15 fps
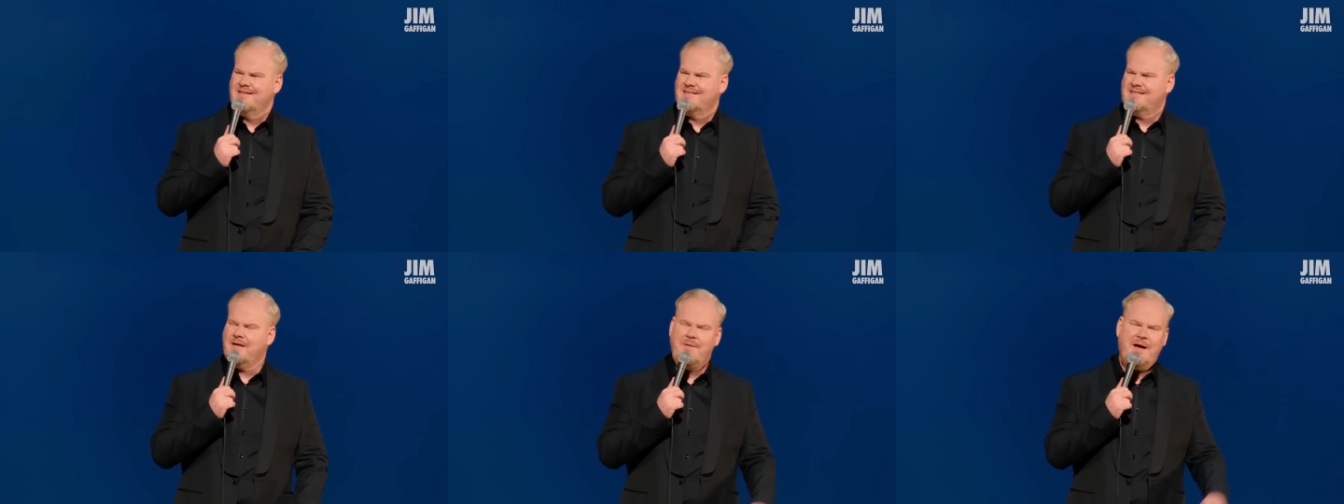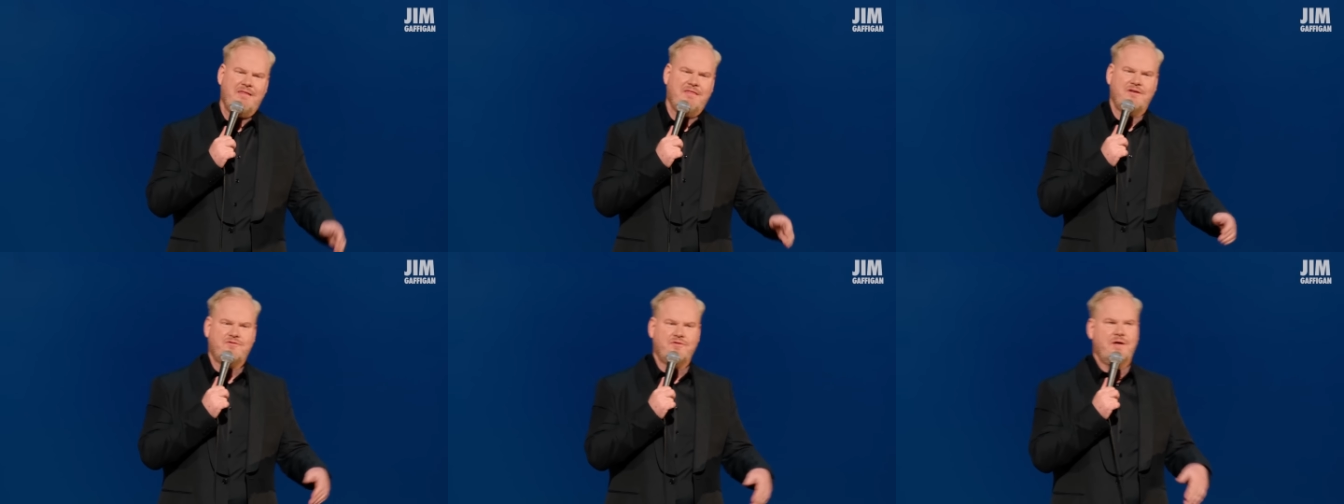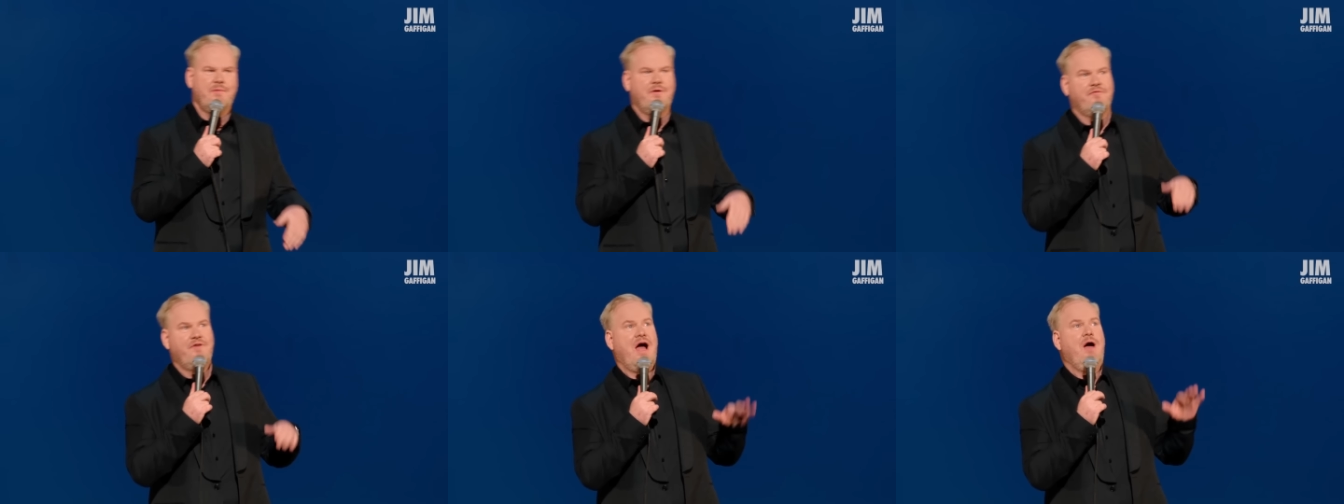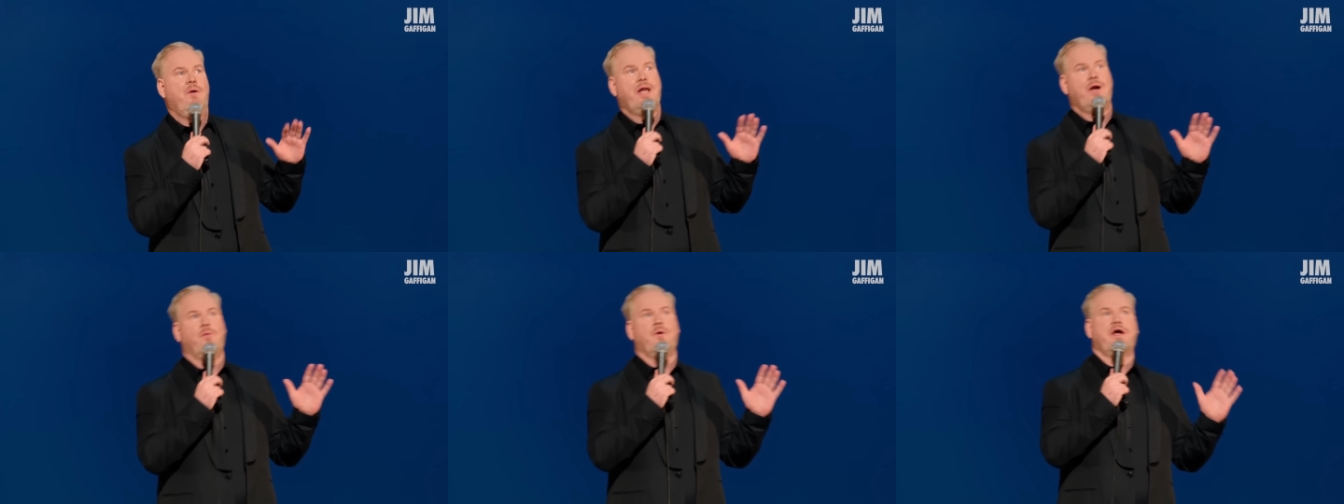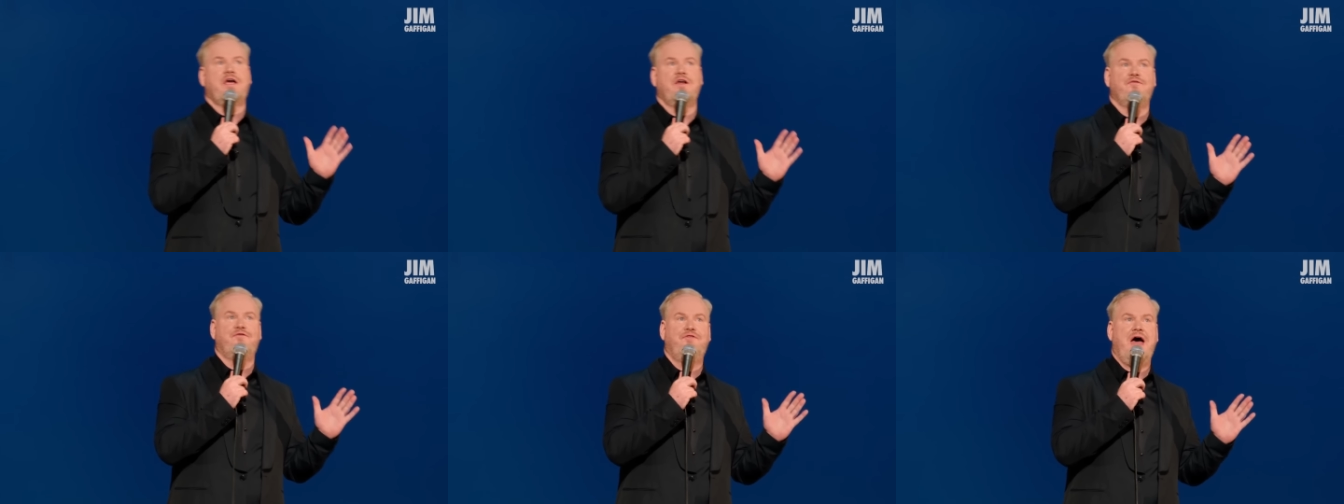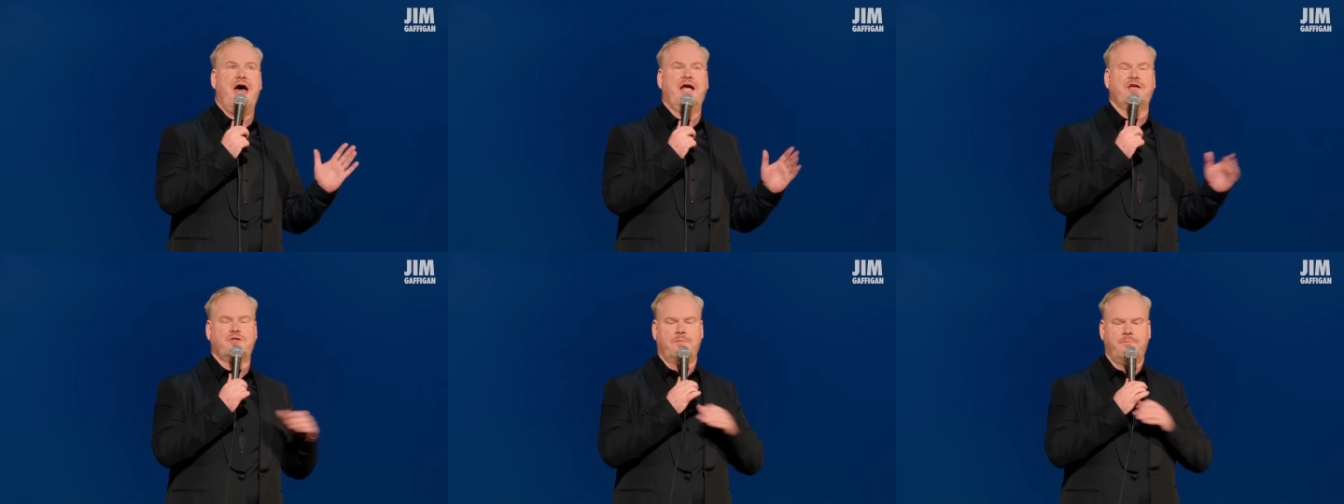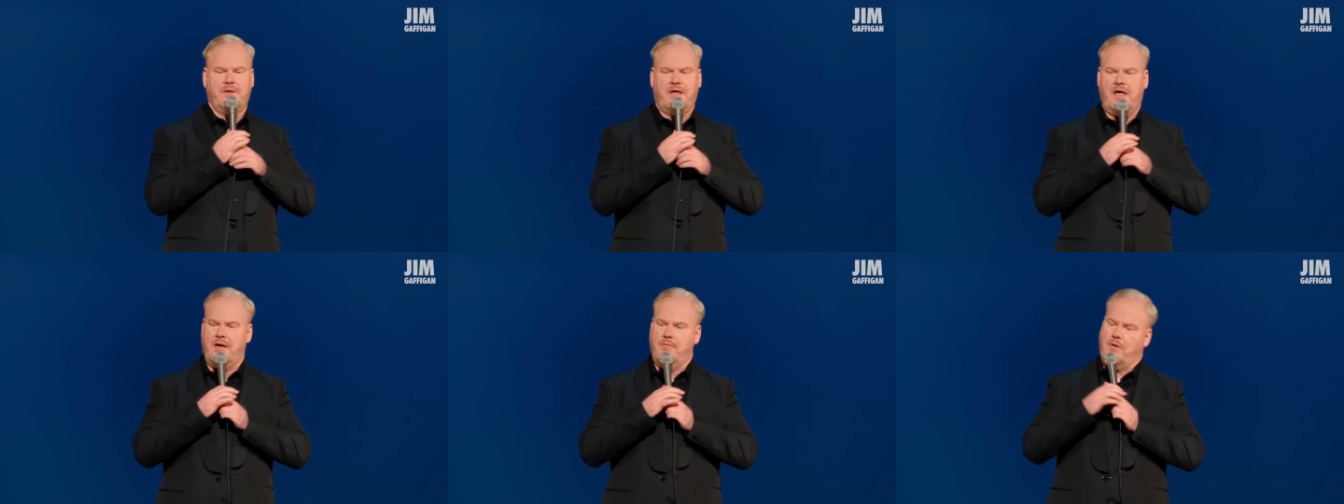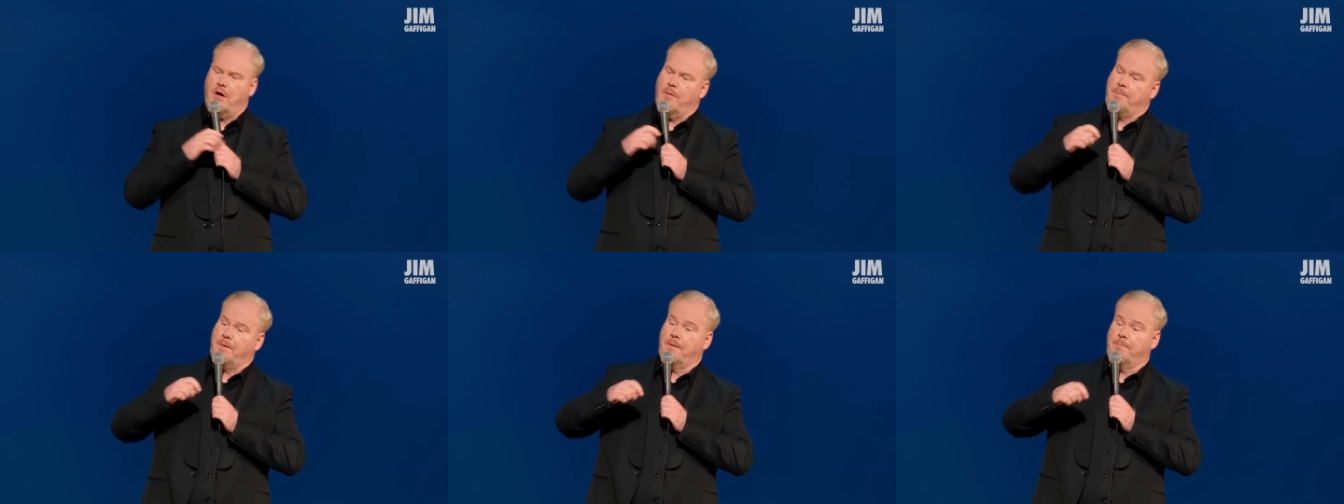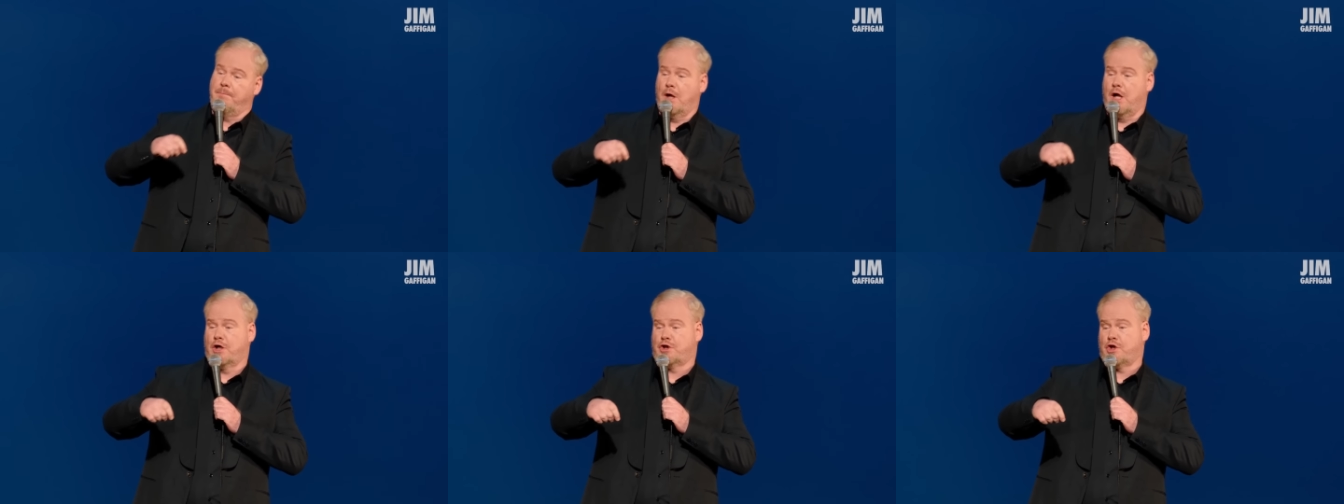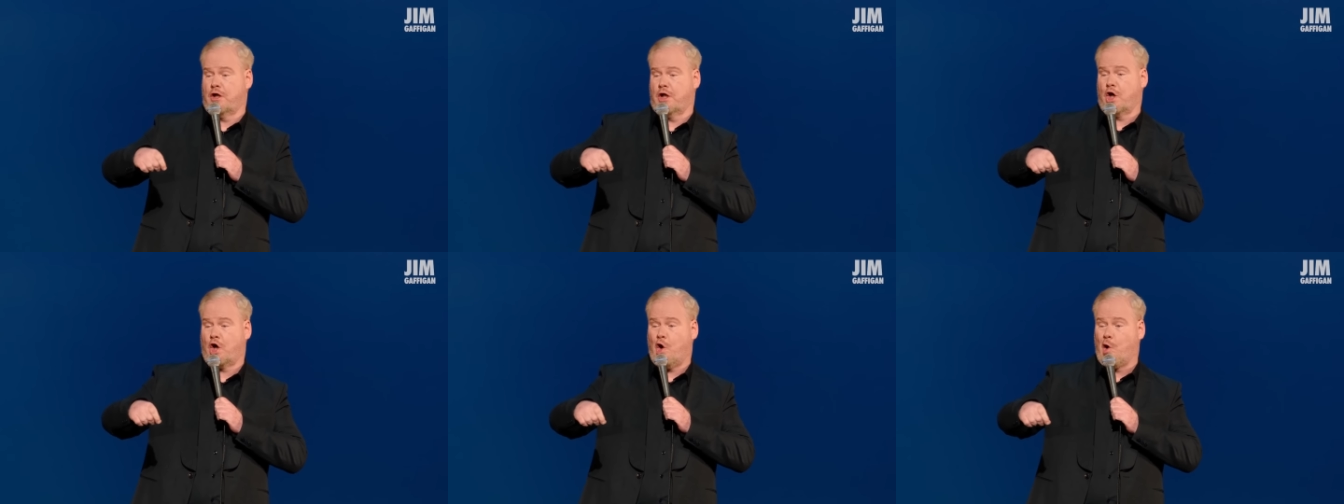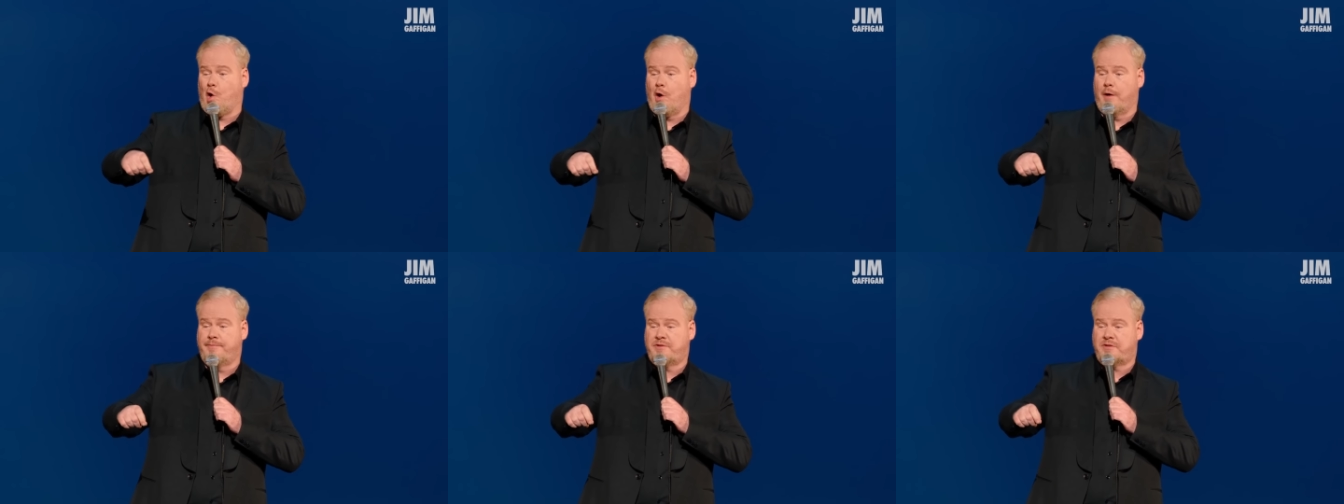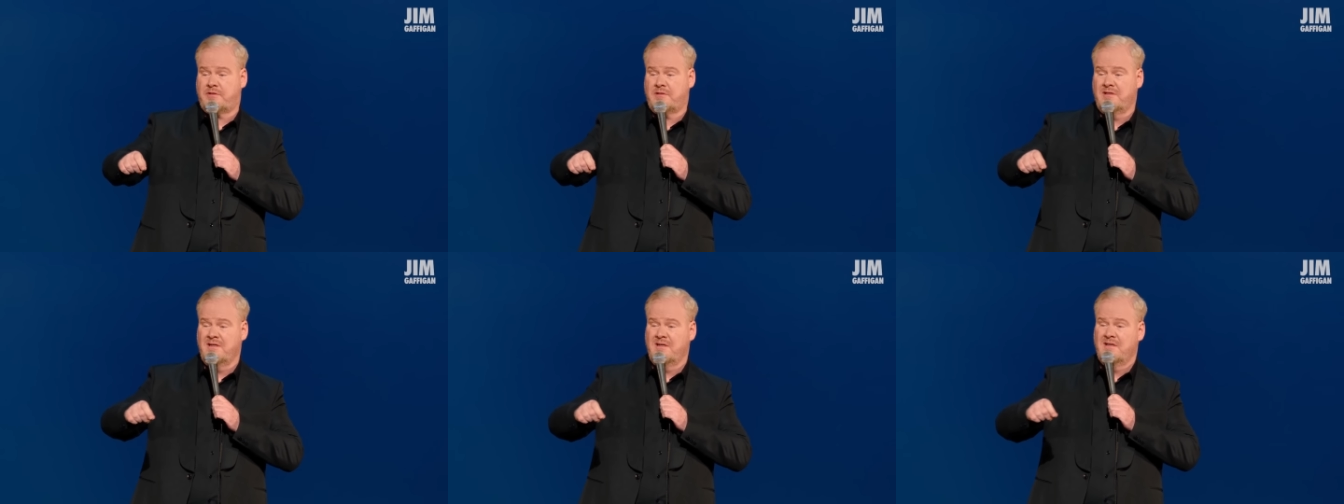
Somehow the dream of, I want to work in fashion became, I'll put blush on the corpse.